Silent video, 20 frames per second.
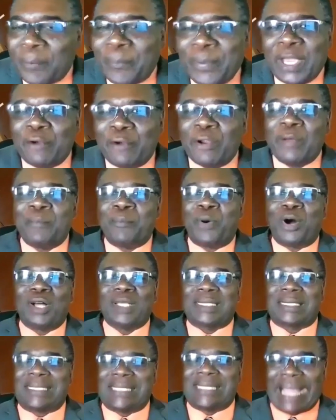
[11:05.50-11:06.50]

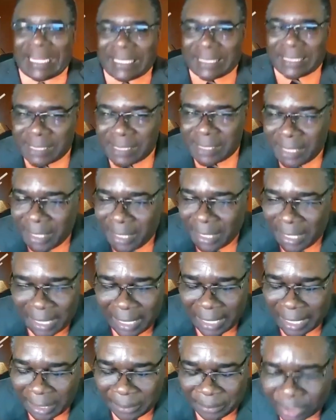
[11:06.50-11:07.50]
overbearing boss, that
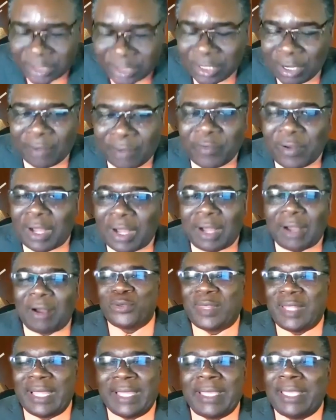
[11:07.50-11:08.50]
loss of
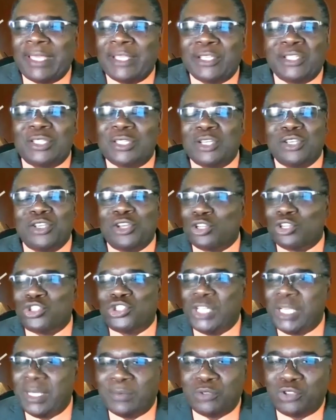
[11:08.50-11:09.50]
what you think is
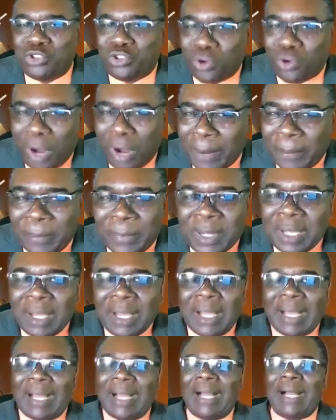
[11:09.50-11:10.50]
your dream
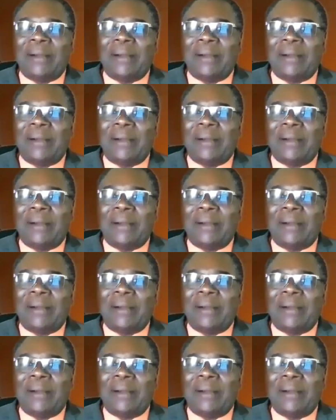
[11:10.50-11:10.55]
job,